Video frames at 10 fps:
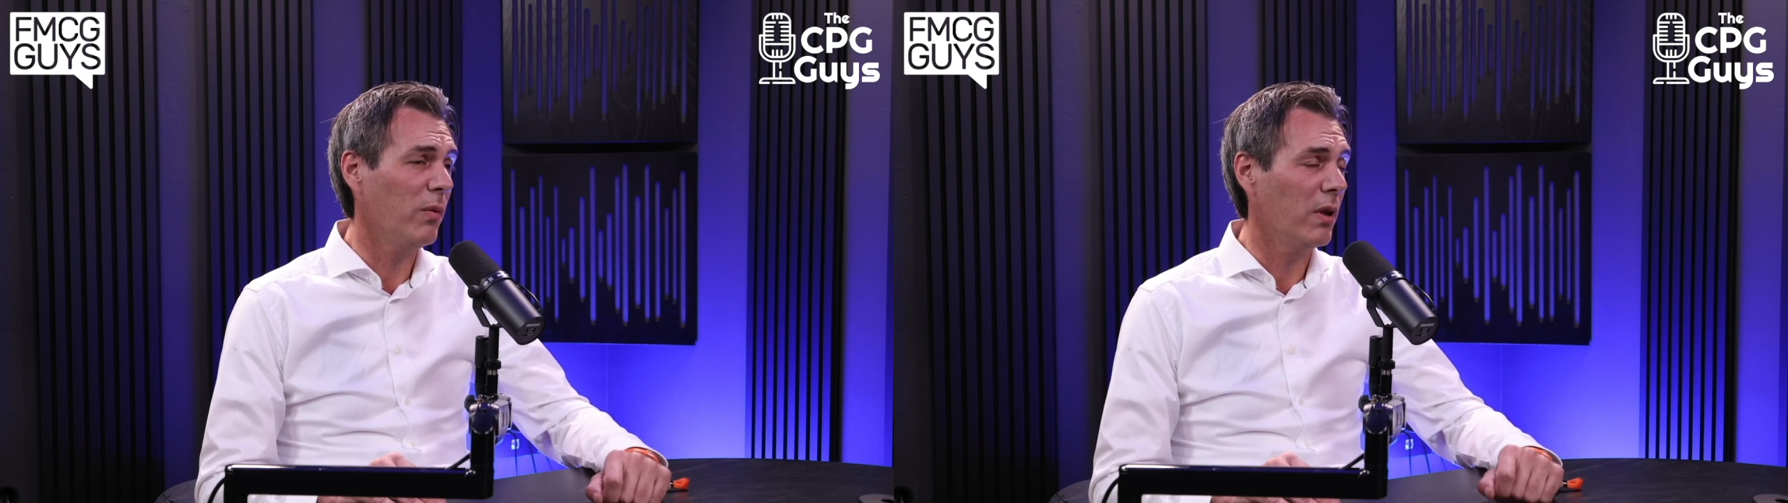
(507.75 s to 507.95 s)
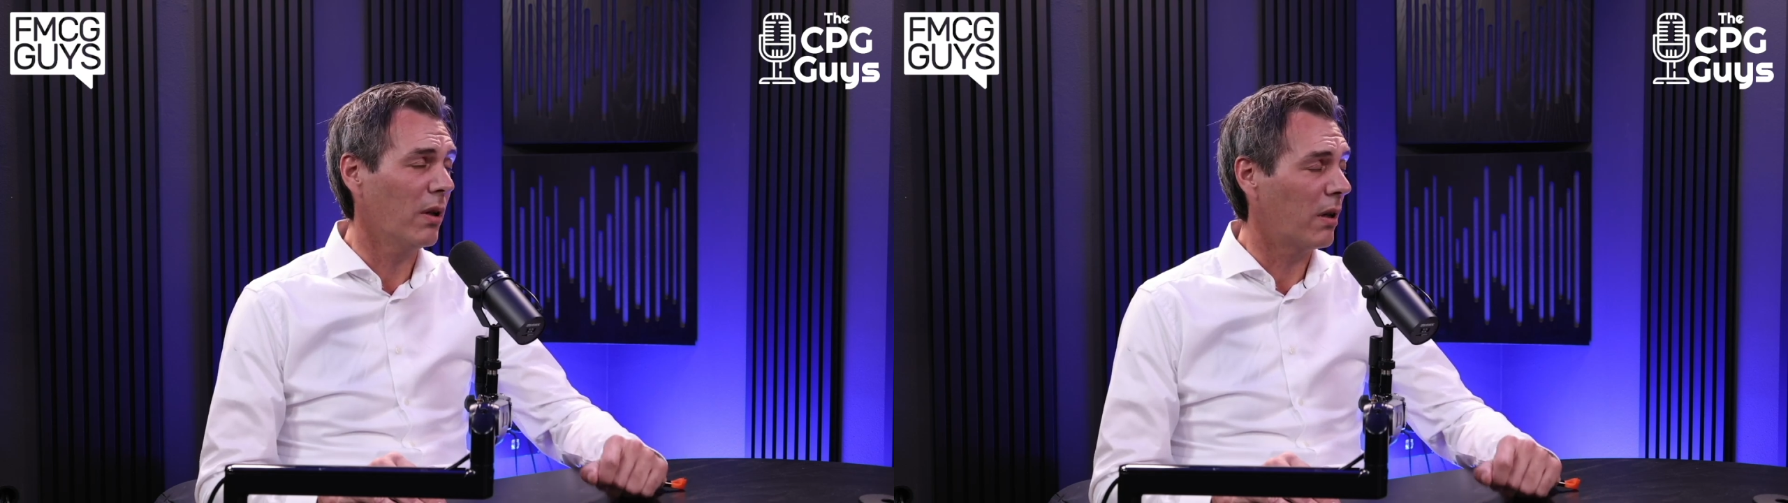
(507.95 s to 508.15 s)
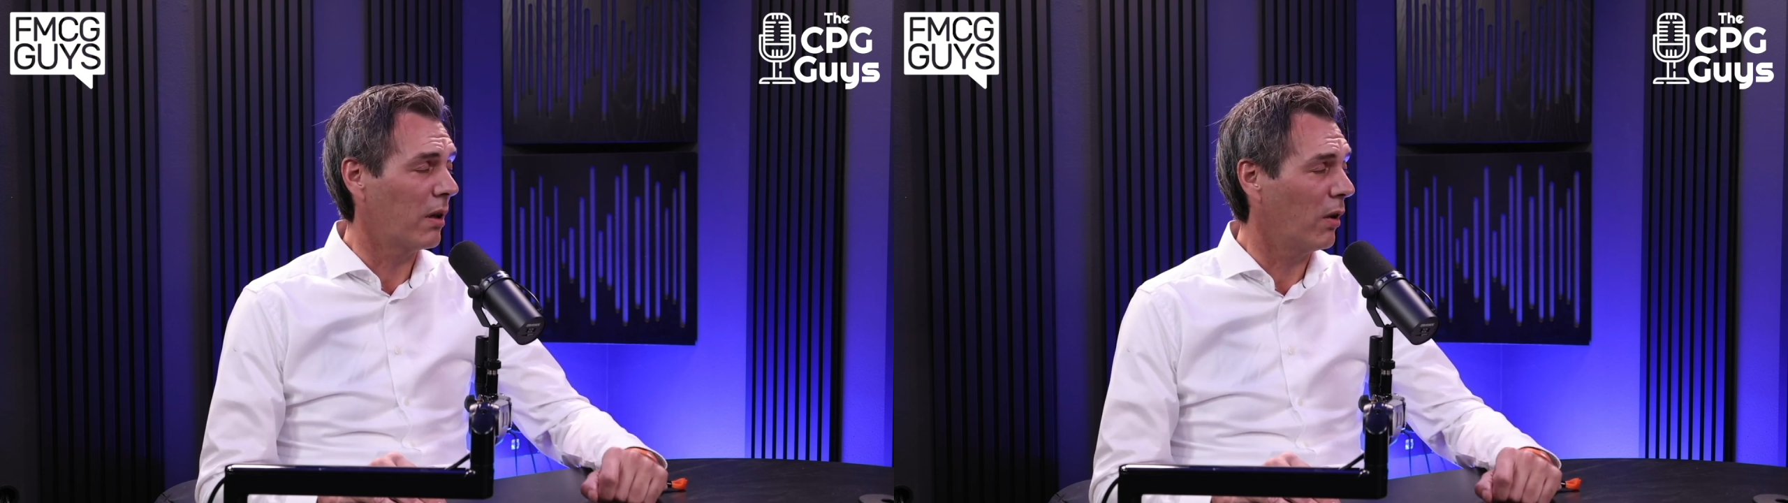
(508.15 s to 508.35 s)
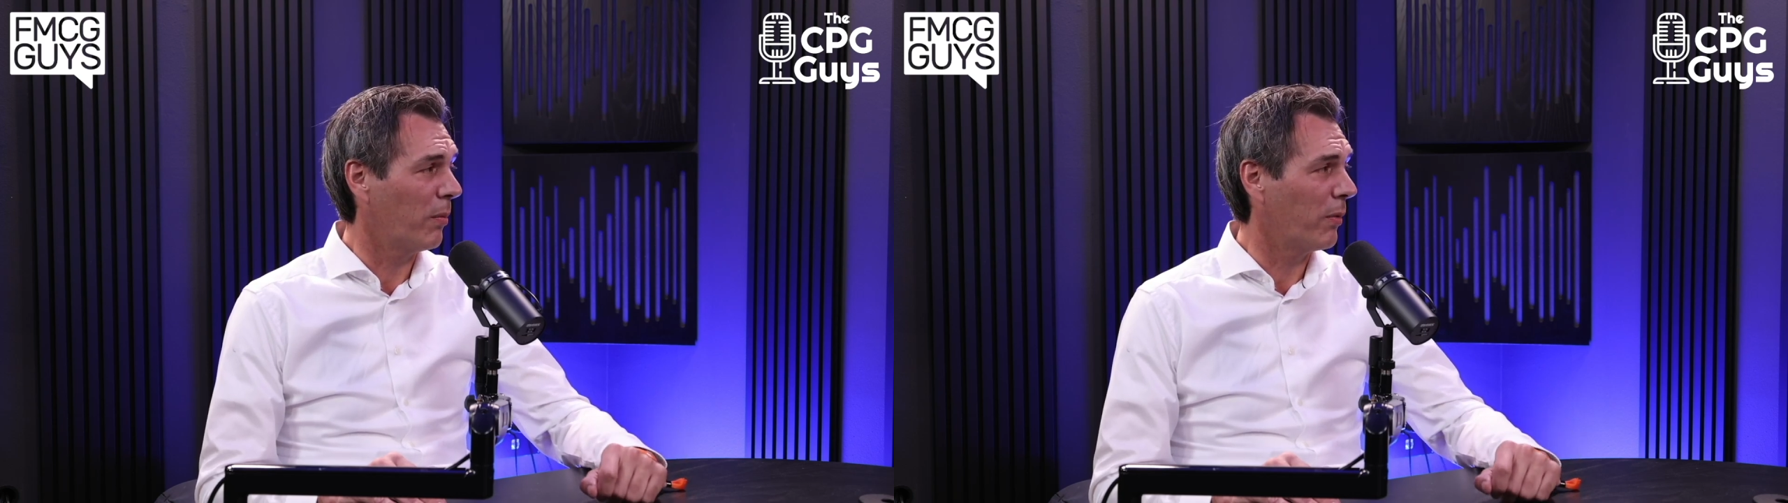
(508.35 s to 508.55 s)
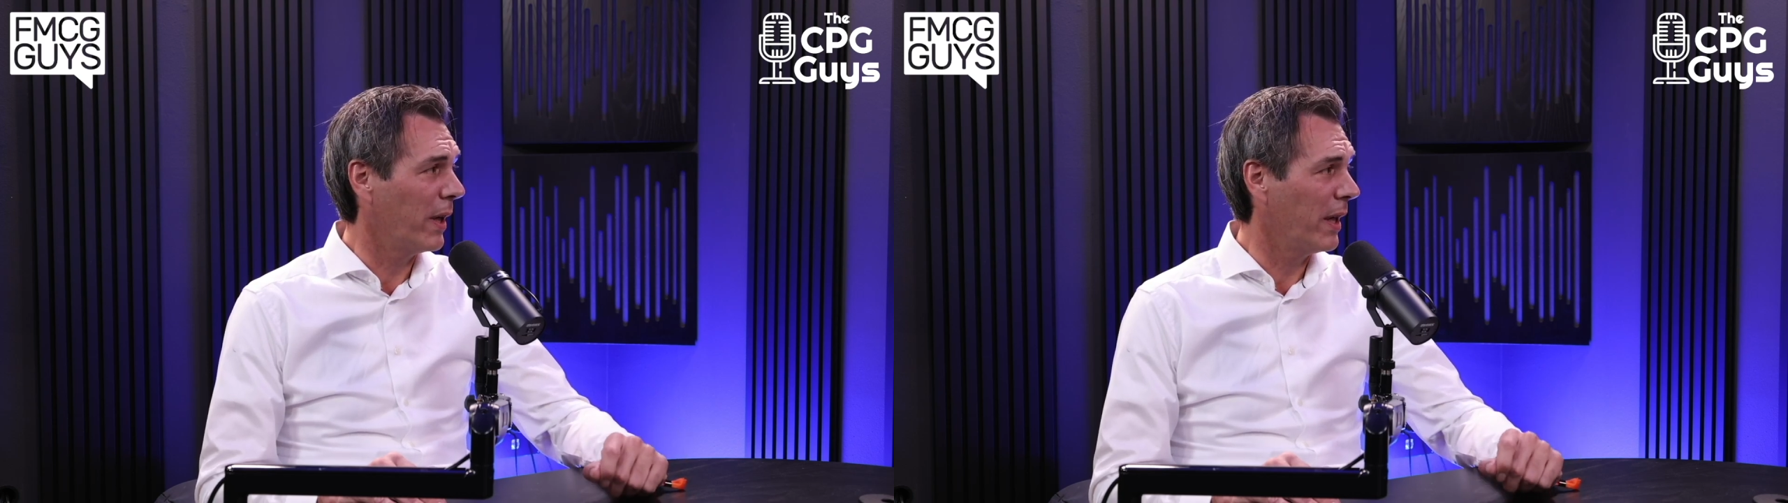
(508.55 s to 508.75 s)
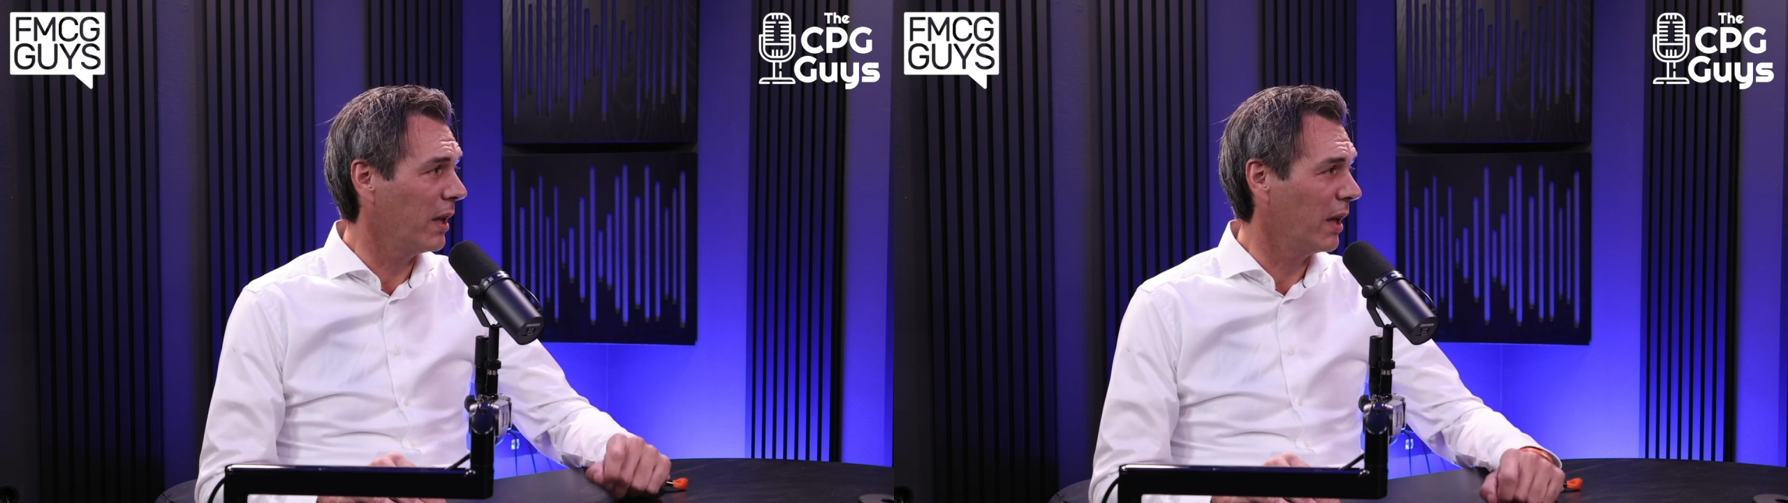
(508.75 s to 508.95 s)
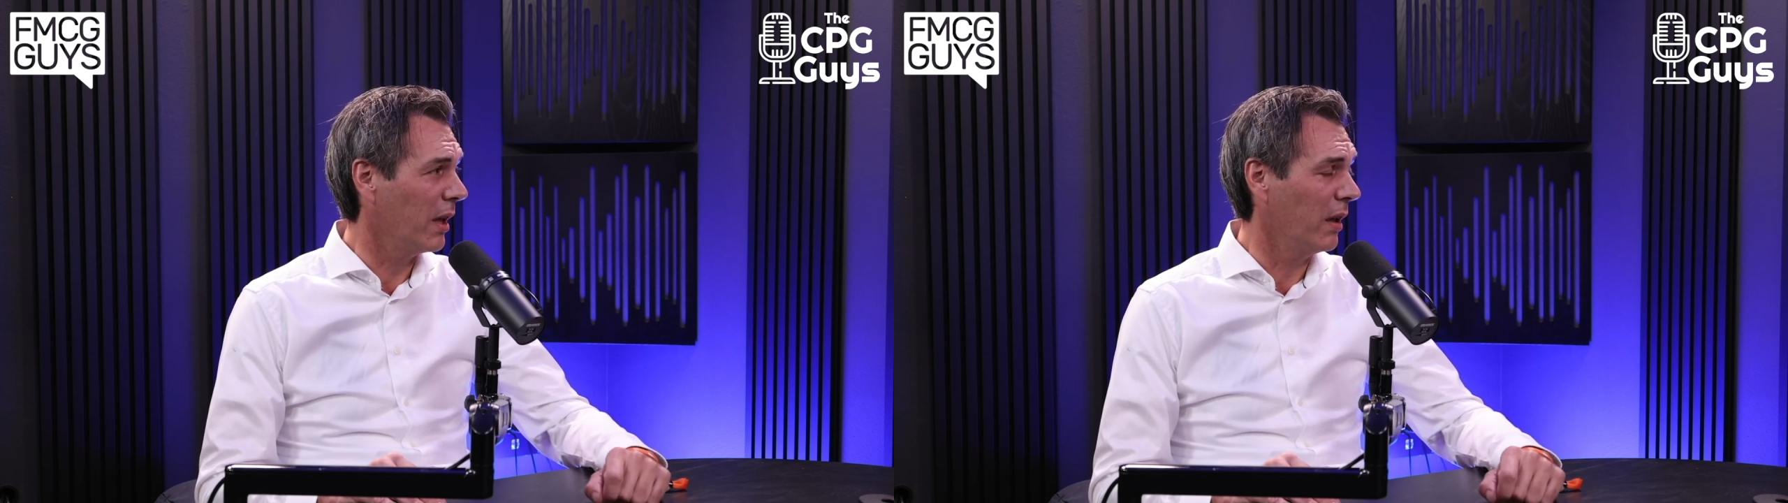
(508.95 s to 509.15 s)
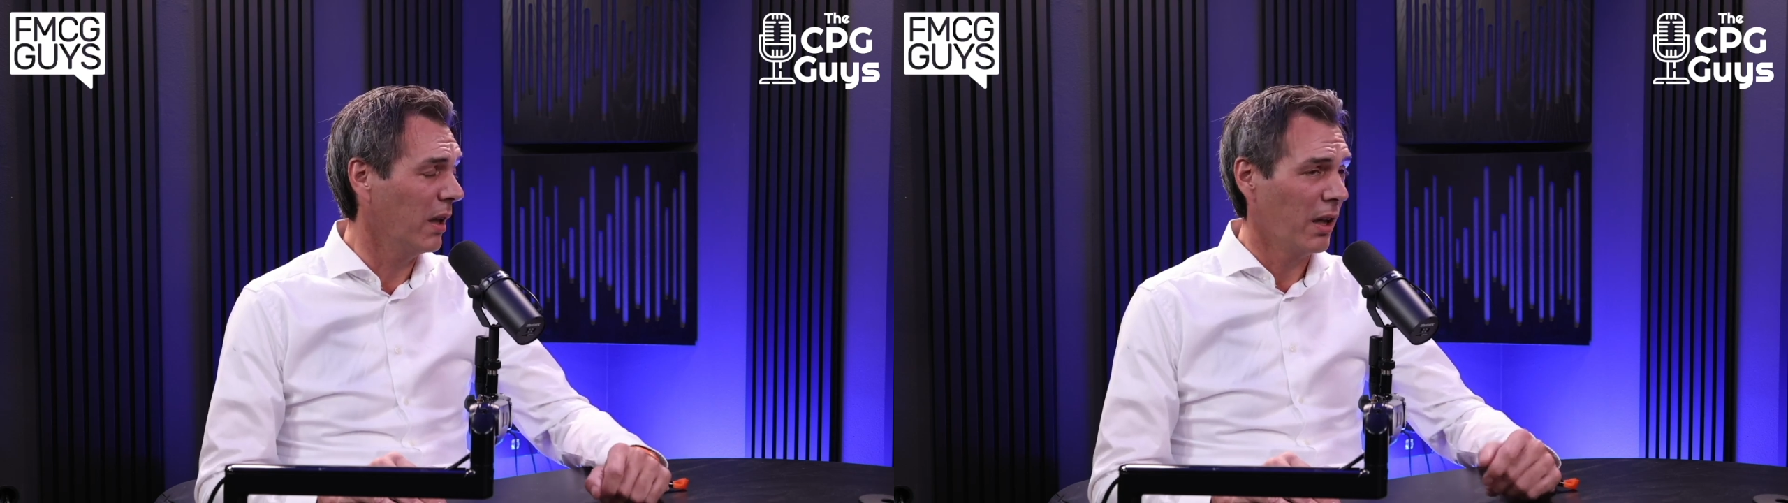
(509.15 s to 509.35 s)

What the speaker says: We are operating in